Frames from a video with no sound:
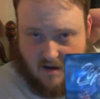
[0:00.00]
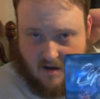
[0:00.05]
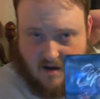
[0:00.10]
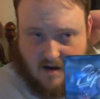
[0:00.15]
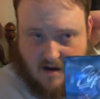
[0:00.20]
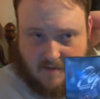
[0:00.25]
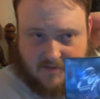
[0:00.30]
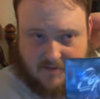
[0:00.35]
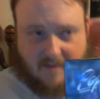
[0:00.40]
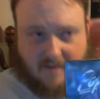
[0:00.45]

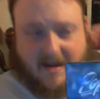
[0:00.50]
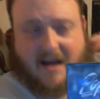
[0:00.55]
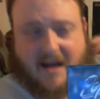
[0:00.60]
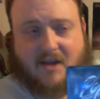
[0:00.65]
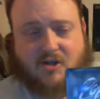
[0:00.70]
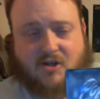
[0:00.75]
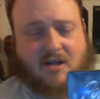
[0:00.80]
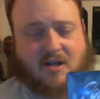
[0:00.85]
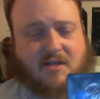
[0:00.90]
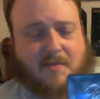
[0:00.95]
So I'm kind of
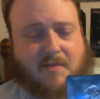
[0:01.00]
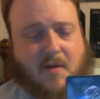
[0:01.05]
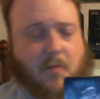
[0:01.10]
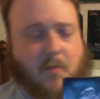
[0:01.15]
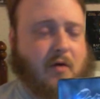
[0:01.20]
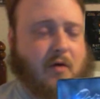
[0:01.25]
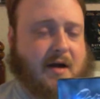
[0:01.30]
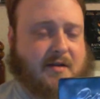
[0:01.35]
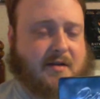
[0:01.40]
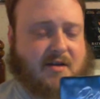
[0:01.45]
jealous of people
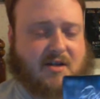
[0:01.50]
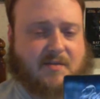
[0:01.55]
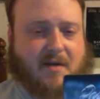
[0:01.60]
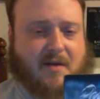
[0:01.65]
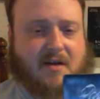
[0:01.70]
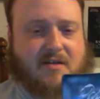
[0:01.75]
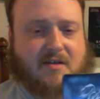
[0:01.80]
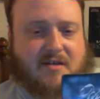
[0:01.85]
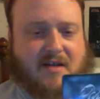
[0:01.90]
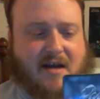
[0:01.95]
who got to
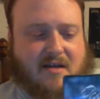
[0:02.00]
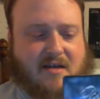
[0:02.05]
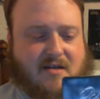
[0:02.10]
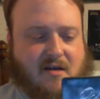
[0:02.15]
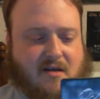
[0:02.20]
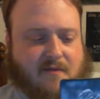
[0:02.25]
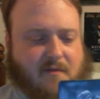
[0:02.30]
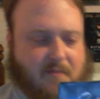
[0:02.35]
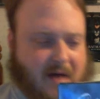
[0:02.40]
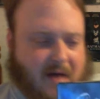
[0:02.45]
experience this kind of
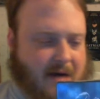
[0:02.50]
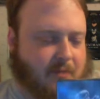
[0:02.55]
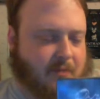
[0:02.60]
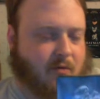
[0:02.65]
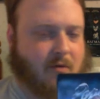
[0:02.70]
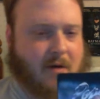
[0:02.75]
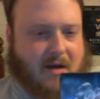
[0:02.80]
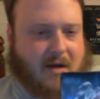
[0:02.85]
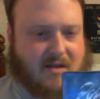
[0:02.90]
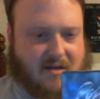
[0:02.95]
stuff. And
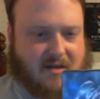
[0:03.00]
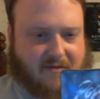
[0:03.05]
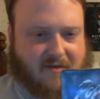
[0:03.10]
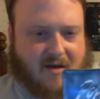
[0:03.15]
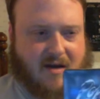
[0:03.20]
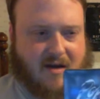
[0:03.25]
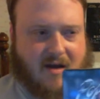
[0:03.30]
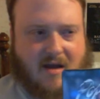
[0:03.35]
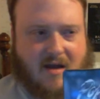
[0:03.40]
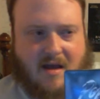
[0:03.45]
Popcorn is
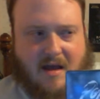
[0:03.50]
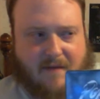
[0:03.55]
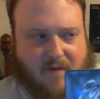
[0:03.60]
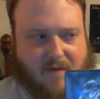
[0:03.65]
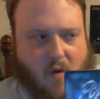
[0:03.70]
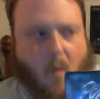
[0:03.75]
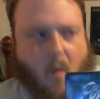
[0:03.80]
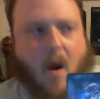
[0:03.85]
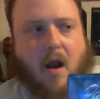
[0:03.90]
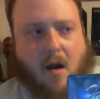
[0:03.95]
if
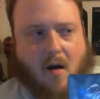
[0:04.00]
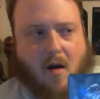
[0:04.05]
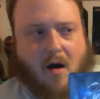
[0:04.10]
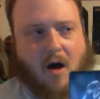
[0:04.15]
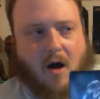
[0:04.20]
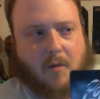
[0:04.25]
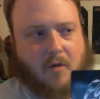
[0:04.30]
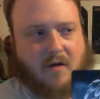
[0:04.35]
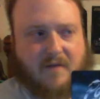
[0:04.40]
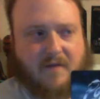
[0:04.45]
you want to know
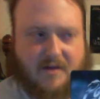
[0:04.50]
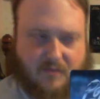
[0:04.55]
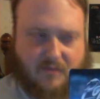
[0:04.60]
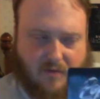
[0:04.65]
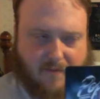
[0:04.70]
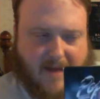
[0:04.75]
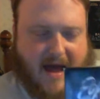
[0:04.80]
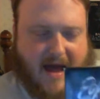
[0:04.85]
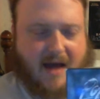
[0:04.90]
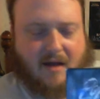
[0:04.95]
how movies were
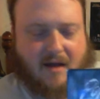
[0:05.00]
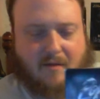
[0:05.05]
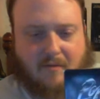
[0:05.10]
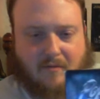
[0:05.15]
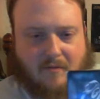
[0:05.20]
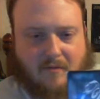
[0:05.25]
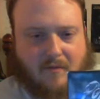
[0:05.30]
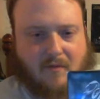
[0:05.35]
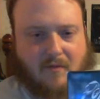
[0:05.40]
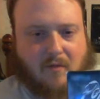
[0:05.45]

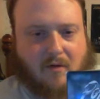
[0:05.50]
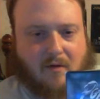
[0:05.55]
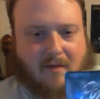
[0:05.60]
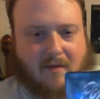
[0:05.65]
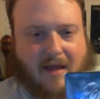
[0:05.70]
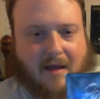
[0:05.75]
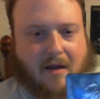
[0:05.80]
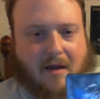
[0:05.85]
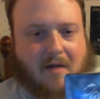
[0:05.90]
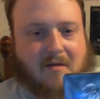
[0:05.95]

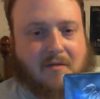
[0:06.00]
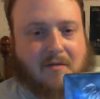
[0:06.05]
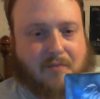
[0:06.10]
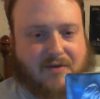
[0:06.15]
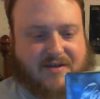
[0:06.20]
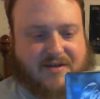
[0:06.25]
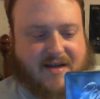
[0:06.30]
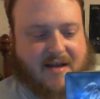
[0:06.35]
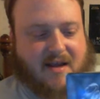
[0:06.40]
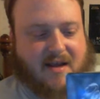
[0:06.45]
like kind of
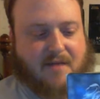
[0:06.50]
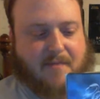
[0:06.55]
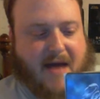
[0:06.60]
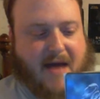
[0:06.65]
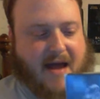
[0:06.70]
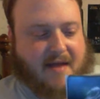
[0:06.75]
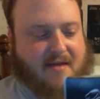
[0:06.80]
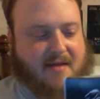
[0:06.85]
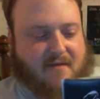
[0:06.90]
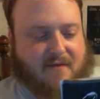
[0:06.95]
presented
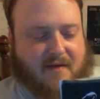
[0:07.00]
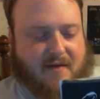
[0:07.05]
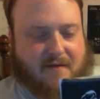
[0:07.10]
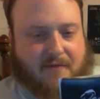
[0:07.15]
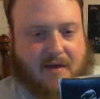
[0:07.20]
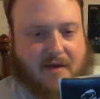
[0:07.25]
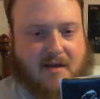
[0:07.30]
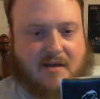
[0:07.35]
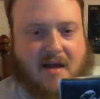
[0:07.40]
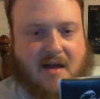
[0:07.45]
back in the
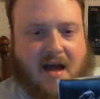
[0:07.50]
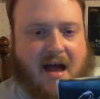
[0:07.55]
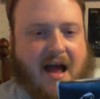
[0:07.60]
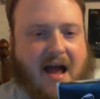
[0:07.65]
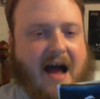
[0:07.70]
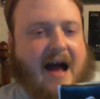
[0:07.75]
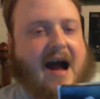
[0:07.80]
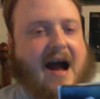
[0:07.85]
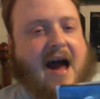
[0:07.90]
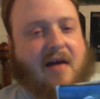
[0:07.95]
50s,
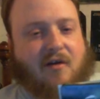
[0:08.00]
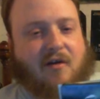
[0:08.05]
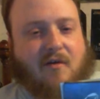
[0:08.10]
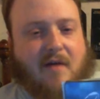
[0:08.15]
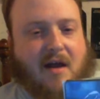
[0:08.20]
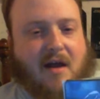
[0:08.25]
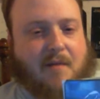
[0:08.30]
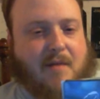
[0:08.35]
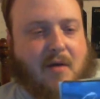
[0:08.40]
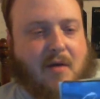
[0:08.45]
I highly
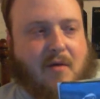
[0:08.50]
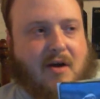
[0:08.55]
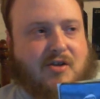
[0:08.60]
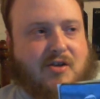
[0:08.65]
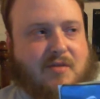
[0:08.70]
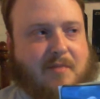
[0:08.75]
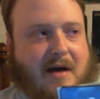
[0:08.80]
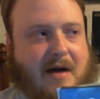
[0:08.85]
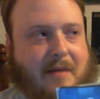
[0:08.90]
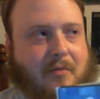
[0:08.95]
recommend
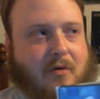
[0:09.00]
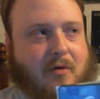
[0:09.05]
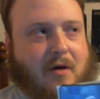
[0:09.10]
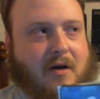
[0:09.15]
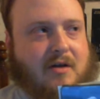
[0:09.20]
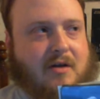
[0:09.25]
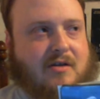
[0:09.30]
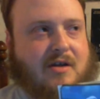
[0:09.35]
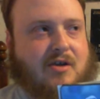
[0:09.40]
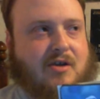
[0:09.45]
watching Popcorn,
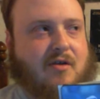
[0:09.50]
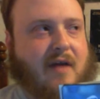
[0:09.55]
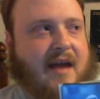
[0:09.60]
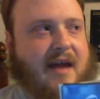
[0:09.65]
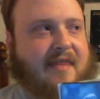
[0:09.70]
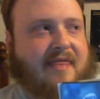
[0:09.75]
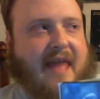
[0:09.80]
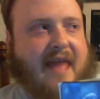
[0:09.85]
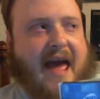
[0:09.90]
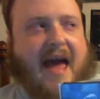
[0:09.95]
because then you
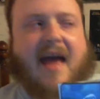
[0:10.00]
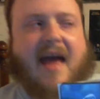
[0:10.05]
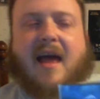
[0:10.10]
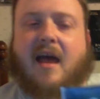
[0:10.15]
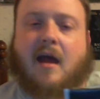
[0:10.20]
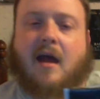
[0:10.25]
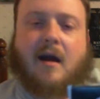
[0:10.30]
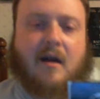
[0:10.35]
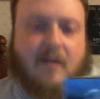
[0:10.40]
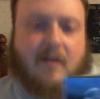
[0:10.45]
get that.
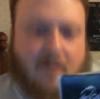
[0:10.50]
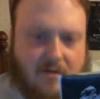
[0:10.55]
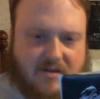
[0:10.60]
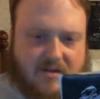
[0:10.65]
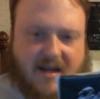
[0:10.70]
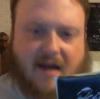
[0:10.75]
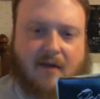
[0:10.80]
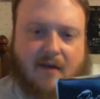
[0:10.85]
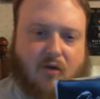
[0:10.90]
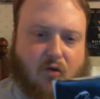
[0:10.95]
You also
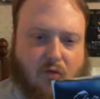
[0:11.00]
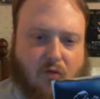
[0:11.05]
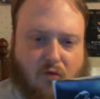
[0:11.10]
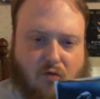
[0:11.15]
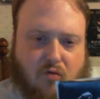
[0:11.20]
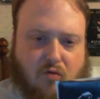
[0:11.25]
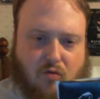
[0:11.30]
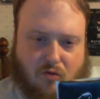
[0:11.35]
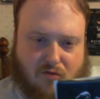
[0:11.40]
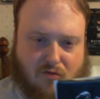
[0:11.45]
get a
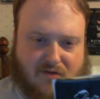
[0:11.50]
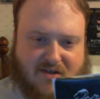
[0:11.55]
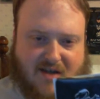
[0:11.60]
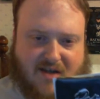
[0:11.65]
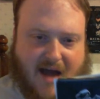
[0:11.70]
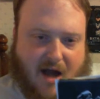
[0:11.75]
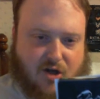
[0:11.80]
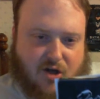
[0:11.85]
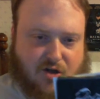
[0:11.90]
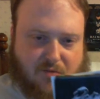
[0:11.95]
cool little
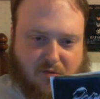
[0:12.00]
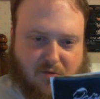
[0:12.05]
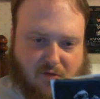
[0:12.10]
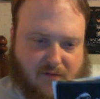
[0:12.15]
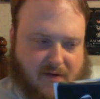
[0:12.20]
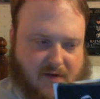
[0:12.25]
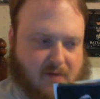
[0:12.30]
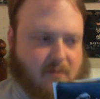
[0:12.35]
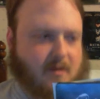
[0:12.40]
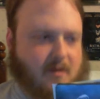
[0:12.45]
slasher
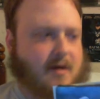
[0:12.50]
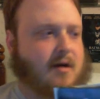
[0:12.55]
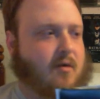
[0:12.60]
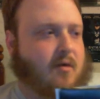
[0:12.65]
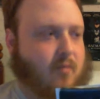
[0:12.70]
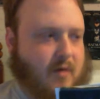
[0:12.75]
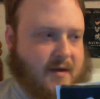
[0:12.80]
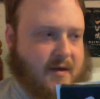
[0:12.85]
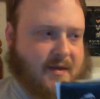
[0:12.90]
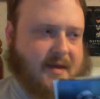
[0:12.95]
movie
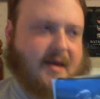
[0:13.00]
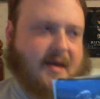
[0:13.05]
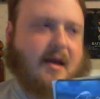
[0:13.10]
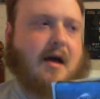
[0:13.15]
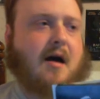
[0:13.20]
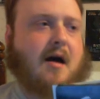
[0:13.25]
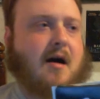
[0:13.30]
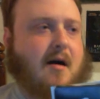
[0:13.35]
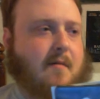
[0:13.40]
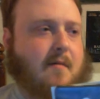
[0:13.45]
with it,
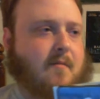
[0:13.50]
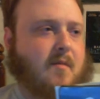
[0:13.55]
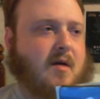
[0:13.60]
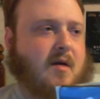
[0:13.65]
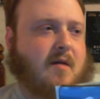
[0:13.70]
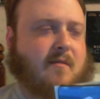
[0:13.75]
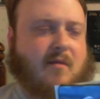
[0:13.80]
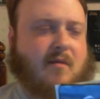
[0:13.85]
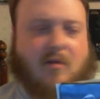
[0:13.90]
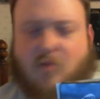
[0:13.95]
and
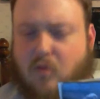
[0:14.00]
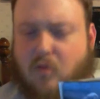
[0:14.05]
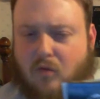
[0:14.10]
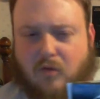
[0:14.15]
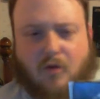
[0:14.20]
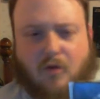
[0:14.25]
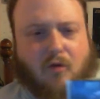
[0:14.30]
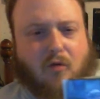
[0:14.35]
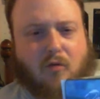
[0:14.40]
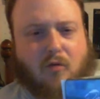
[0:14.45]
a cool
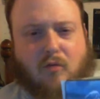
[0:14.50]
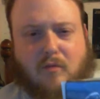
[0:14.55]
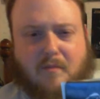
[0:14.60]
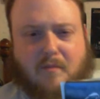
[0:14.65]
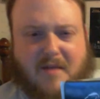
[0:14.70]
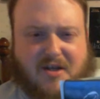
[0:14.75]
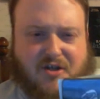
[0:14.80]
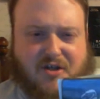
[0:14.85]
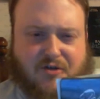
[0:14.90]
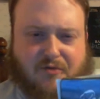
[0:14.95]
little
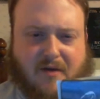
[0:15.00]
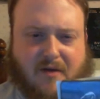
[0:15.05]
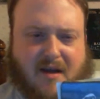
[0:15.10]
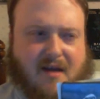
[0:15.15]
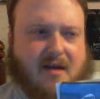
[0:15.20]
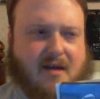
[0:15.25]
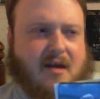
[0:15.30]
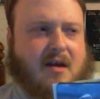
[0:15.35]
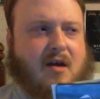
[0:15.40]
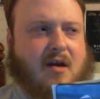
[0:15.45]

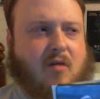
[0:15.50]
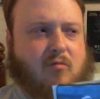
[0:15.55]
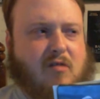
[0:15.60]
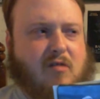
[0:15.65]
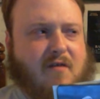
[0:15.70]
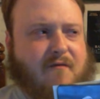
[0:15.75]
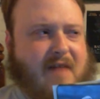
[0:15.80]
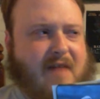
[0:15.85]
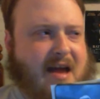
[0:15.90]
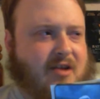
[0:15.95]
mystery,
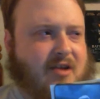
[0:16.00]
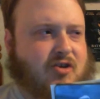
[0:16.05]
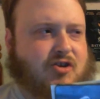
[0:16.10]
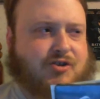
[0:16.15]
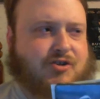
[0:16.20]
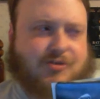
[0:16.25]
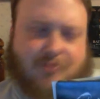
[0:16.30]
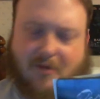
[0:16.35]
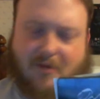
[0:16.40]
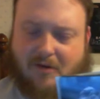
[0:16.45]
revenge
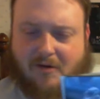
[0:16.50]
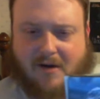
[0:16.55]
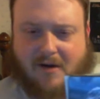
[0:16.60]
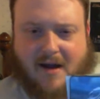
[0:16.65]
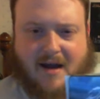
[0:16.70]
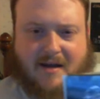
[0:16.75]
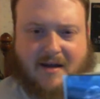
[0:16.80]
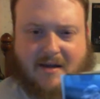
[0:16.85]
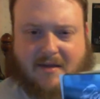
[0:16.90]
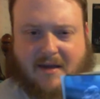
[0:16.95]
thriller
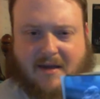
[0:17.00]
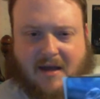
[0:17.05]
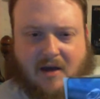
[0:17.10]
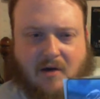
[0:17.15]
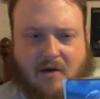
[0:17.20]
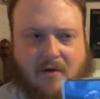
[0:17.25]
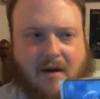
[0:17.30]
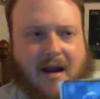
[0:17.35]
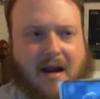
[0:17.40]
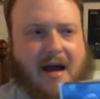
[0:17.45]
kind of thing
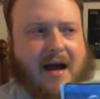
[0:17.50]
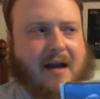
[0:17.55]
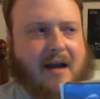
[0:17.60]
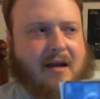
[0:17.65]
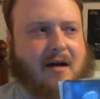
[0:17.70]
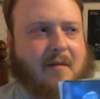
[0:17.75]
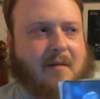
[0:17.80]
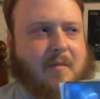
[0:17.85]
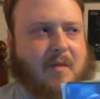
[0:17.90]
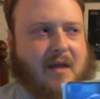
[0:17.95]
going
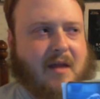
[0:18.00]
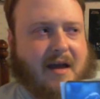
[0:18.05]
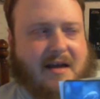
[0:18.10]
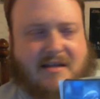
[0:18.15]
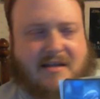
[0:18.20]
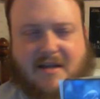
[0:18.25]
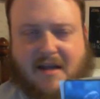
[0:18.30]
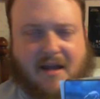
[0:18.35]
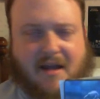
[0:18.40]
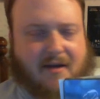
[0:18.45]
on. Like I
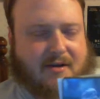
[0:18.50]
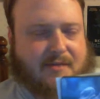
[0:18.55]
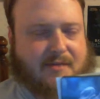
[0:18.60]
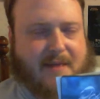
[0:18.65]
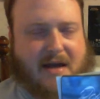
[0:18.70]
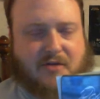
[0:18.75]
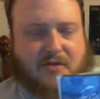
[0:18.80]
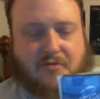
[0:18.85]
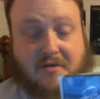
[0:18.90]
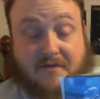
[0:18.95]
said, the killer's
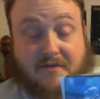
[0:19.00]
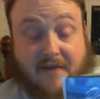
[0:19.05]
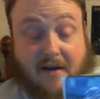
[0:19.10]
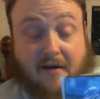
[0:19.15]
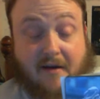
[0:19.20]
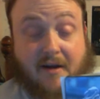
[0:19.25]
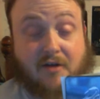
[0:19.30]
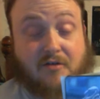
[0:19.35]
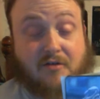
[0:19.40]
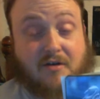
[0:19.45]
backstory is
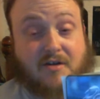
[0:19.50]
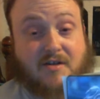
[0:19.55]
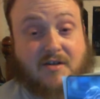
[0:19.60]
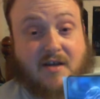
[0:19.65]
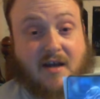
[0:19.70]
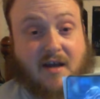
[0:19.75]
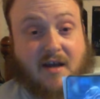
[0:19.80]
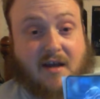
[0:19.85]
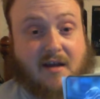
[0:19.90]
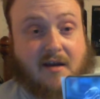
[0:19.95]
very
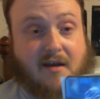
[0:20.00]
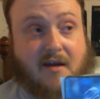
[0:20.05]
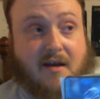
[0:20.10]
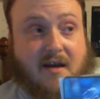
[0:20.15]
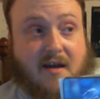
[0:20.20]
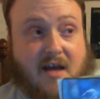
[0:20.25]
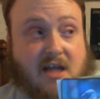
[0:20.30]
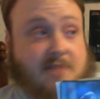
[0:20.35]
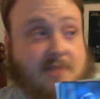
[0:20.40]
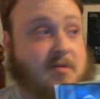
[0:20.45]
interesting, and
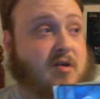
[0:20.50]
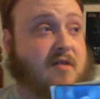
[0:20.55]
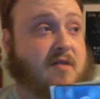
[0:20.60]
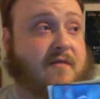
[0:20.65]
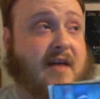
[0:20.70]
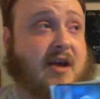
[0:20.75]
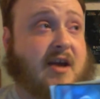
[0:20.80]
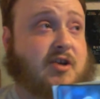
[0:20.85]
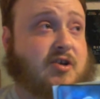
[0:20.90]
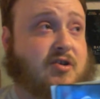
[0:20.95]
his
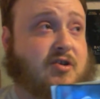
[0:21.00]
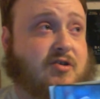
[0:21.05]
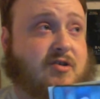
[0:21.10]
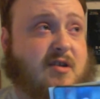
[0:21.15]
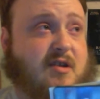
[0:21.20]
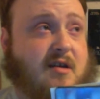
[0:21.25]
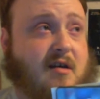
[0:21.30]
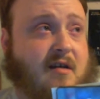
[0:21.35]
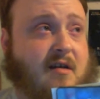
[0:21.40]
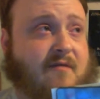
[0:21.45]
motivations
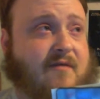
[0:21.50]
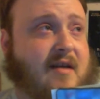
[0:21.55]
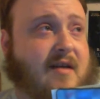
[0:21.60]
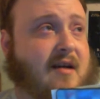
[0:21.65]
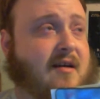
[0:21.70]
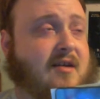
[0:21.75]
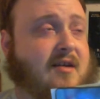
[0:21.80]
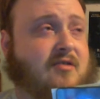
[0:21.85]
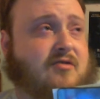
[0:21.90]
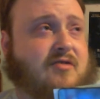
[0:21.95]
are
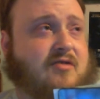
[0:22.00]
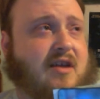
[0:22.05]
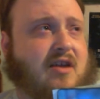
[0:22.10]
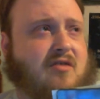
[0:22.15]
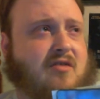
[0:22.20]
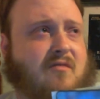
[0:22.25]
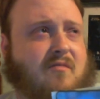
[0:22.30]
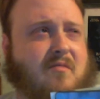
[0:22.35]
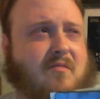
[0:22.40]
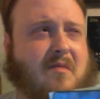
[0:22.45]
very
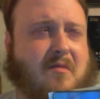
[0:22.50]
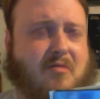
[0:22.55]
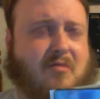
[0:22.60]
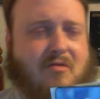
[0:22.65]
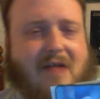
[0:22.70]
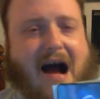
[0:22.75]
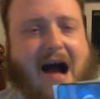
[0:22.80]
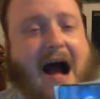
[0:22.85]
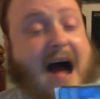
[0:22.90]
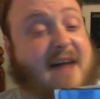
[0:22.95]
interesting. And
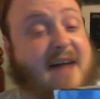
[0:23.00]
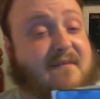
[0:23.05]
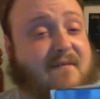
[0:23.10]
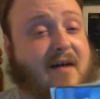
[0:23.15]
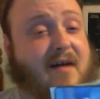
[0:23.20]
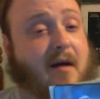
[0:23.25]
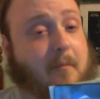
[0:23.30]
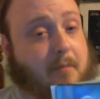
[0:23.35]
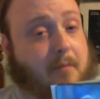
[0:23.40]
I felt